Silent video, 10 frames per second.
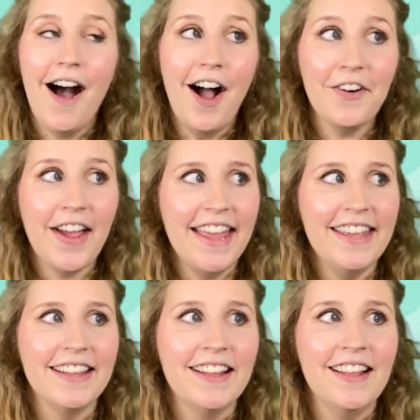All
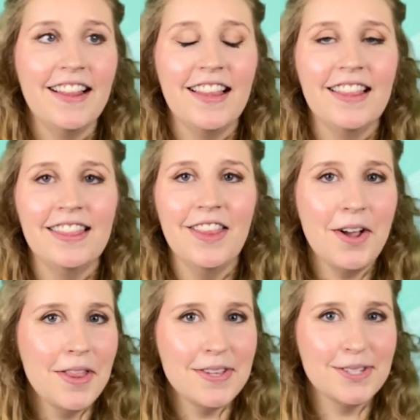right,
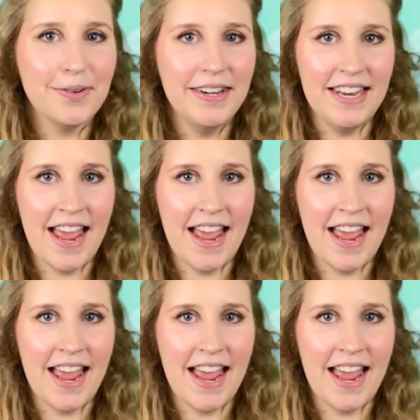look on the screen